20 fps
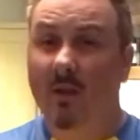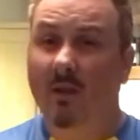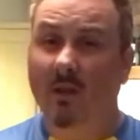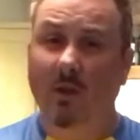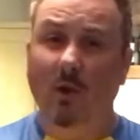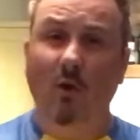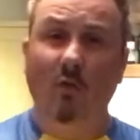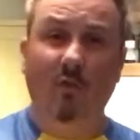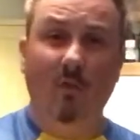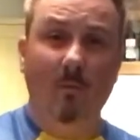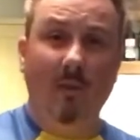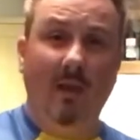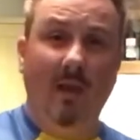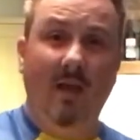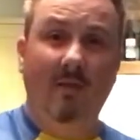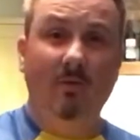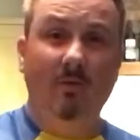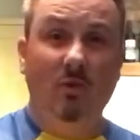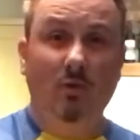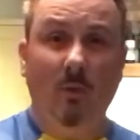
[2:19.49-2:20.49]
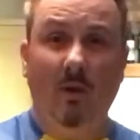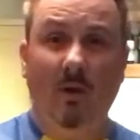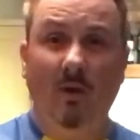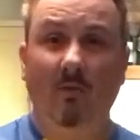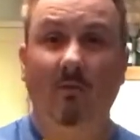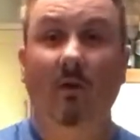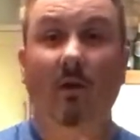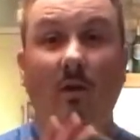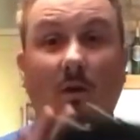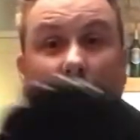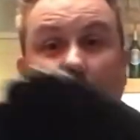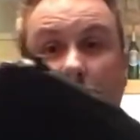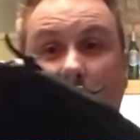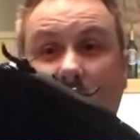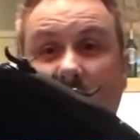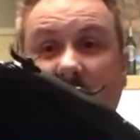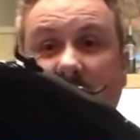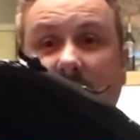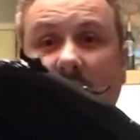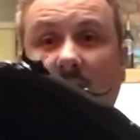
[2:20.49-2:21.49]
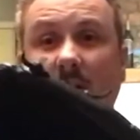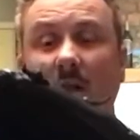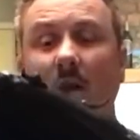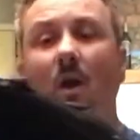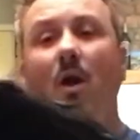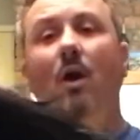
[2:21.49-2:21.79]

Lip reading: They go from 11, 12, 13,